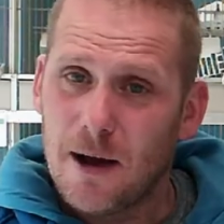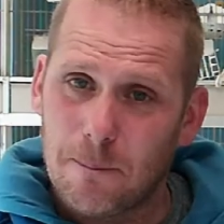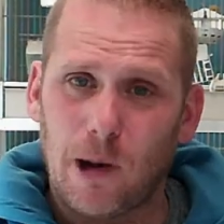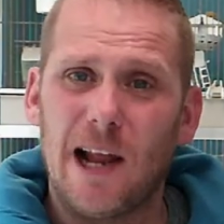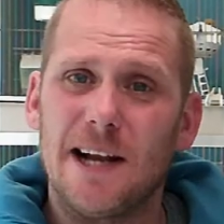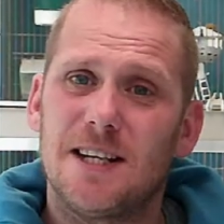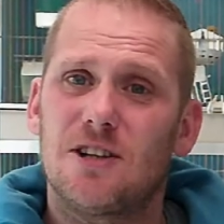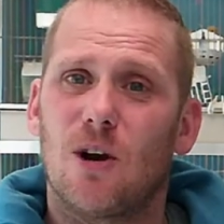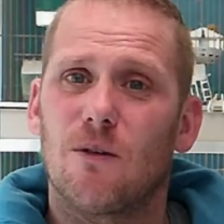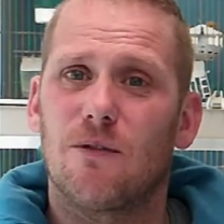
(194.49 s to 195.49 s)
plenty
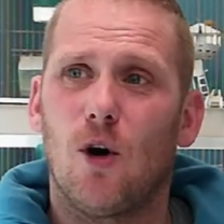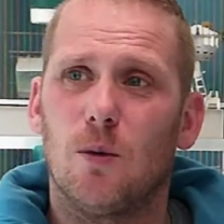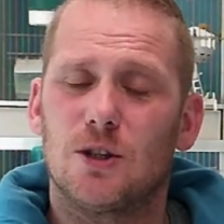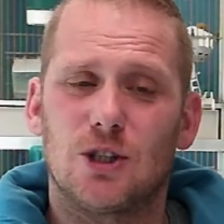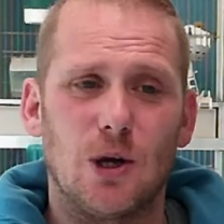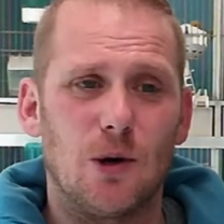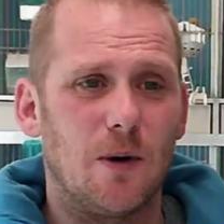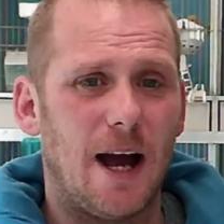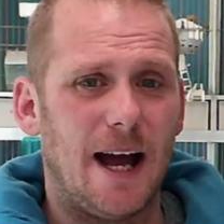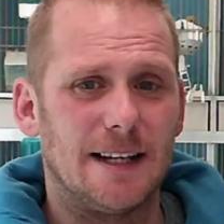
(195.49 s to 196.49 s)
to look forward to
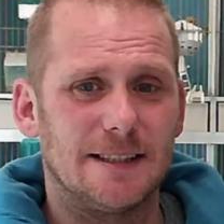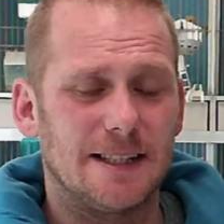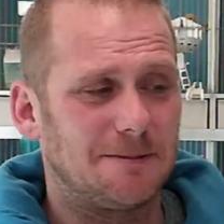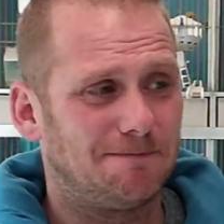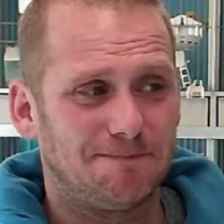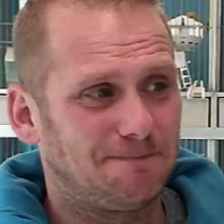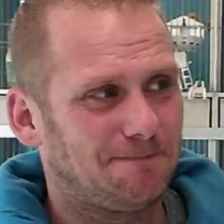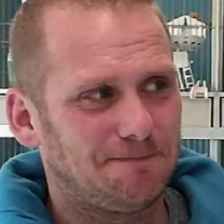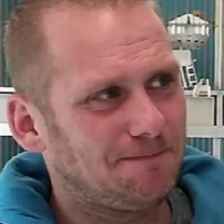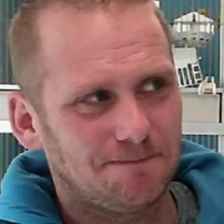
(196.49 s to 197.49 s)
and
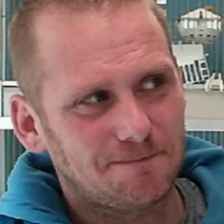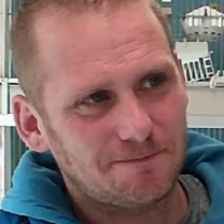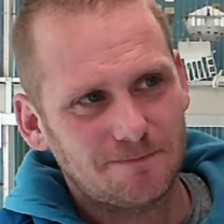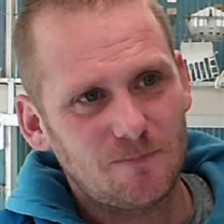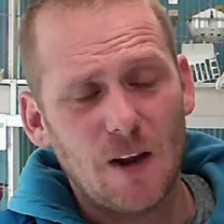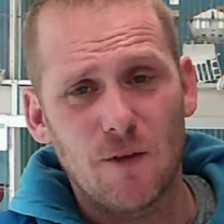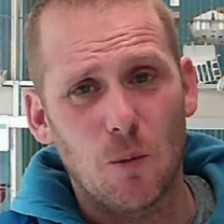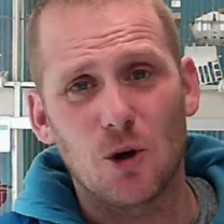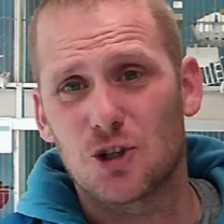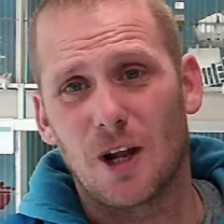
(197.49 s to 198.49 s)
if you
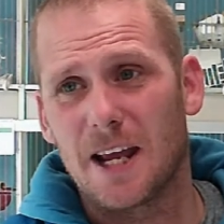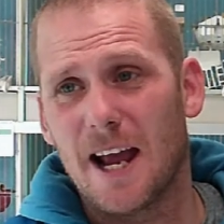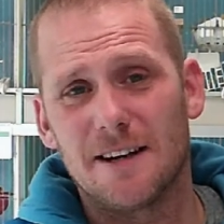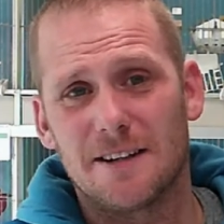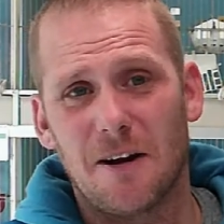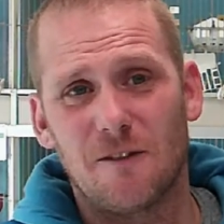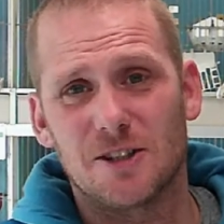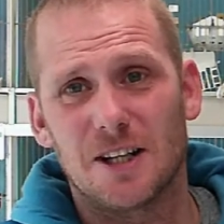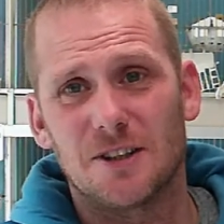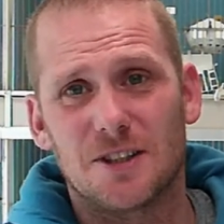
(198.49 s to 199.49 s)
watch till the end
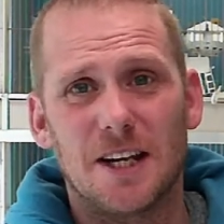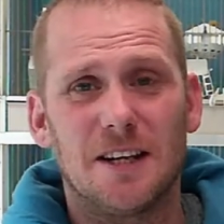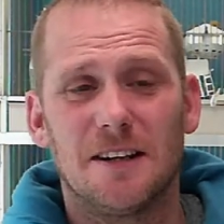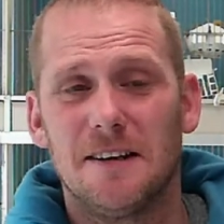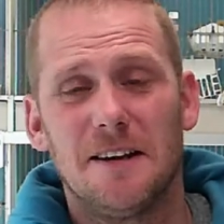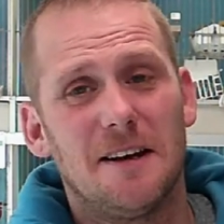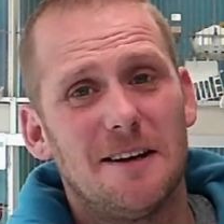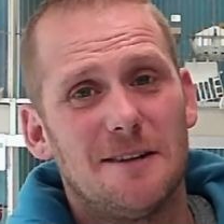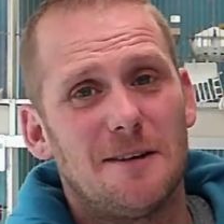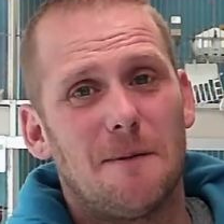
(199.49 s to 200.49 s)
obviously you'll see
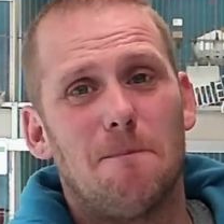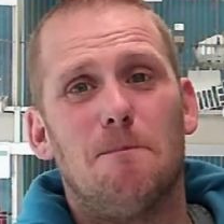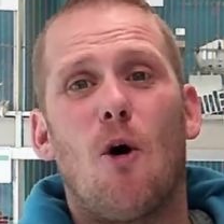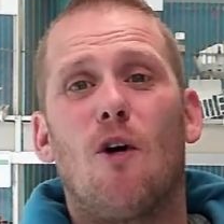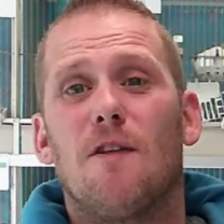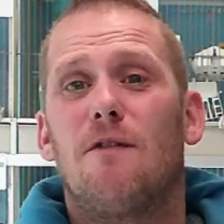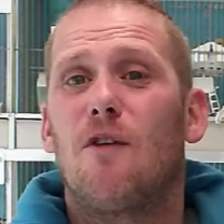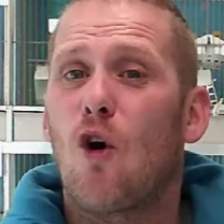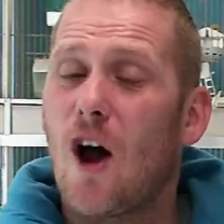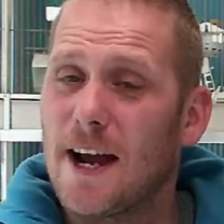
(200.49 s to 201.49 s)
more of the
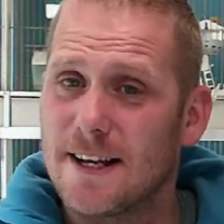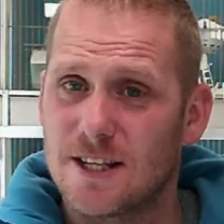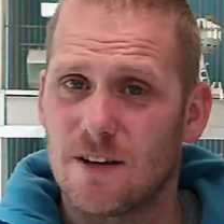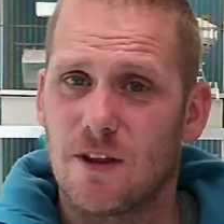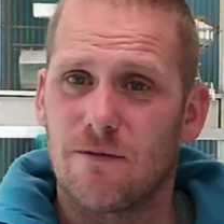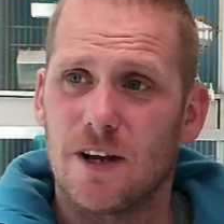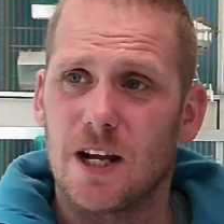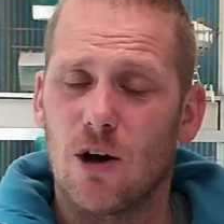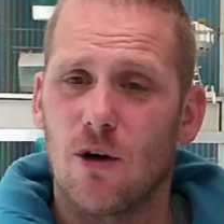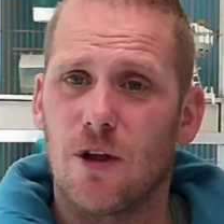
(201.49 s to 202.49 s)
variety of the
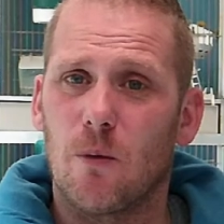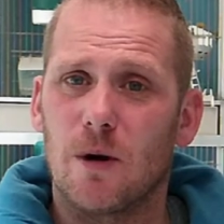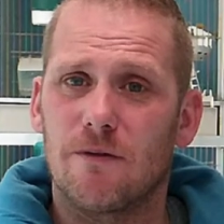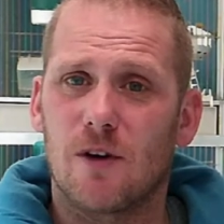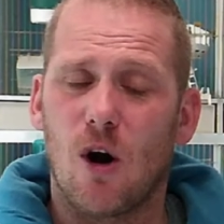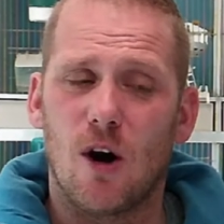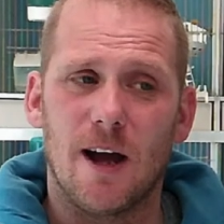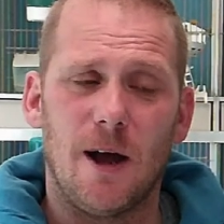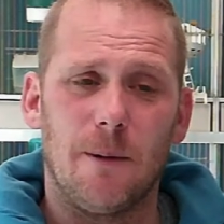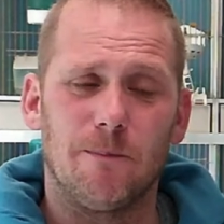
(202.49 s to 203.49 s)
video that we've got
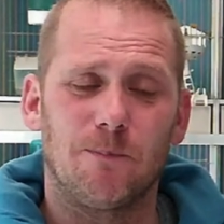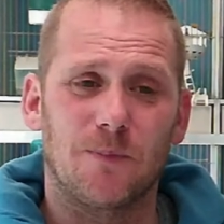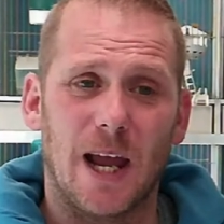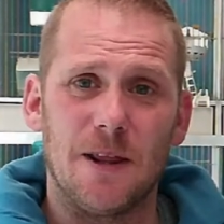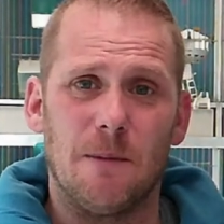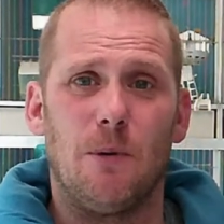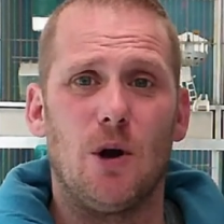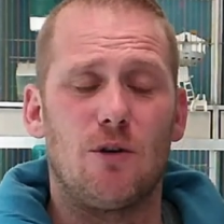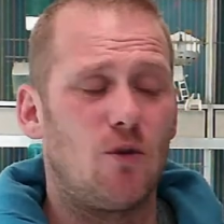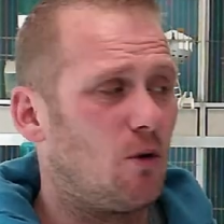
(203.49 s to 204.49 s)
um, in the
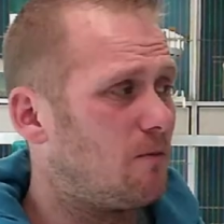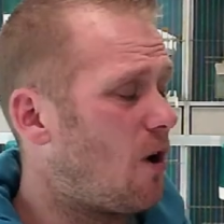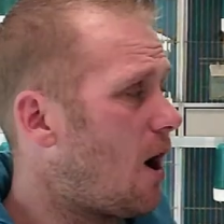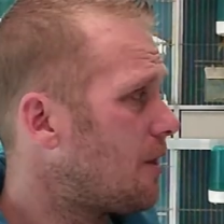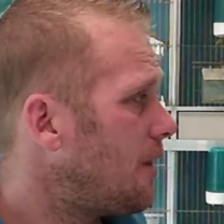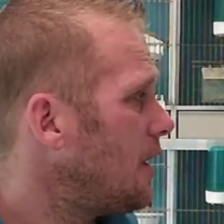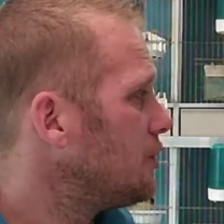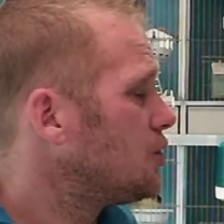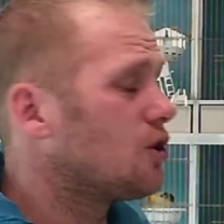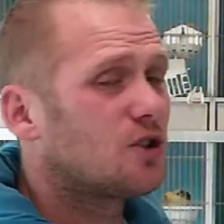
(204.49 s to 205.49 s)
bird room rather
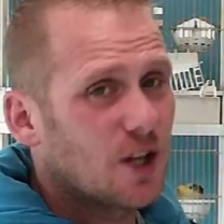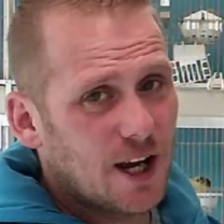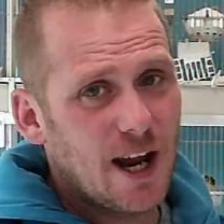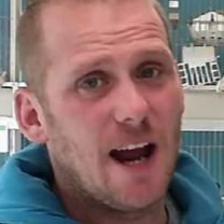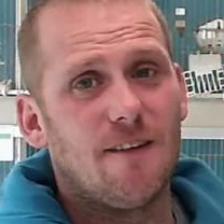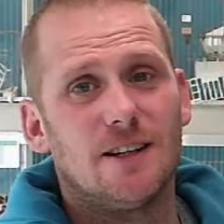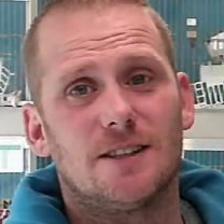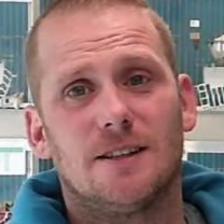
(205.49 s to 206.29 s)
than just the canaries.